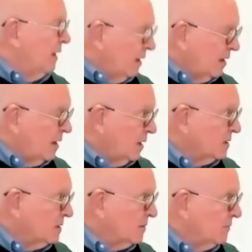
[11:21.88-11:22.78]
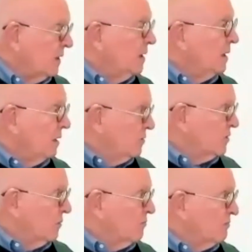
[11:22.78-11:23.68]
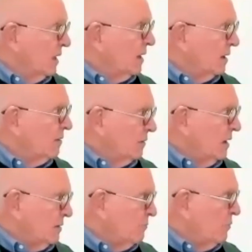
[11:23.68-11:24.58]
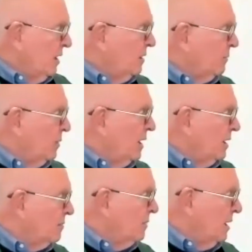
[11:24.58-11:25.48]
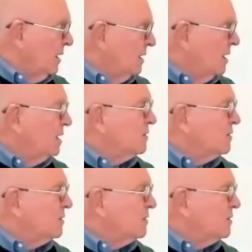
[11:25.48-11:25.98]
Vedanas. So, and that's pretty plain to me.